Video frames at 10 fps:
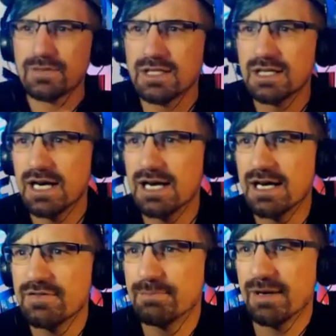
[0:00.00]

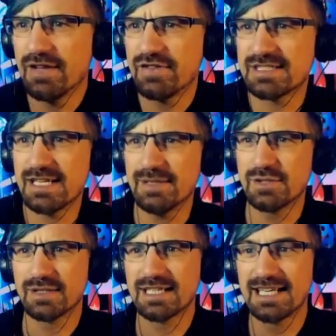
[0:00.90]
The path has led me
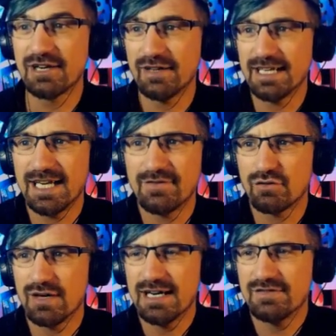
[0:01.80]
to a clearing and I've
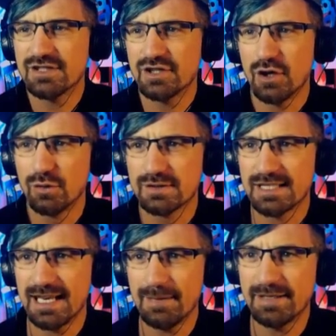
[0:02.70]
arrived at an old
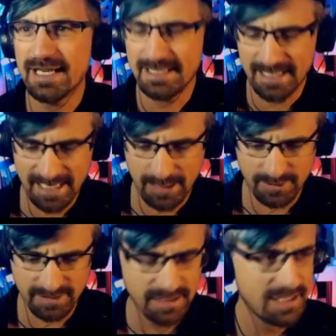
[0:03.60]
dilapidated
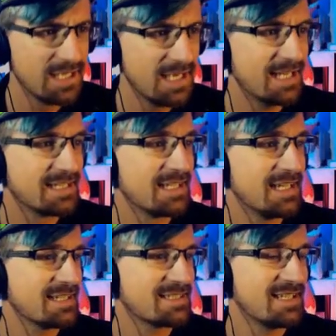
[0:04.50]
house. At
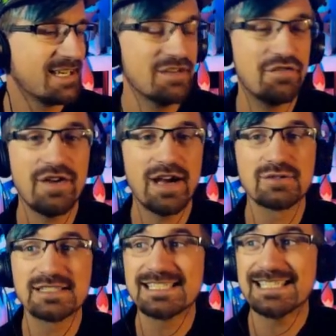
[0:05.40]
last, I have
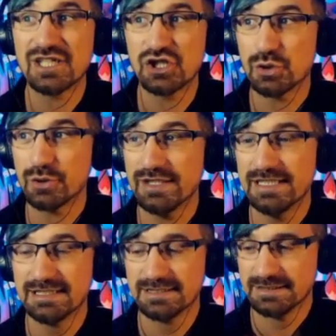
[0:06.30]
found sanctuary.
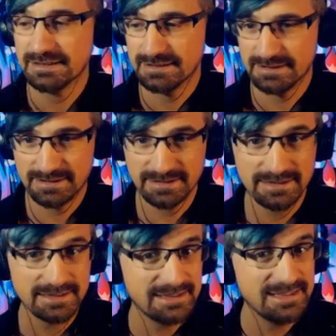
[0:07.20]

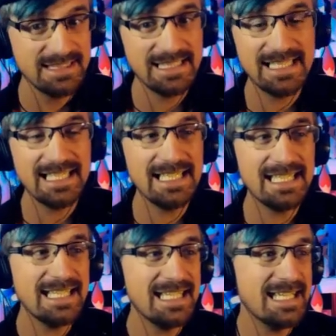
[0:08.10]

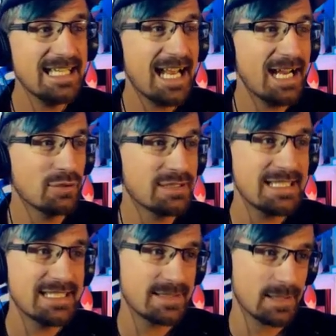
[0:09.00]
I don't
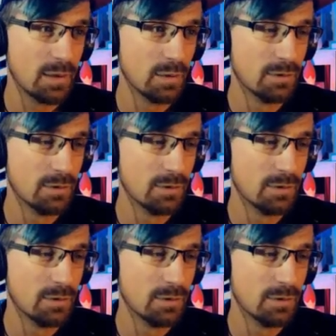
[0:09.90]
think so.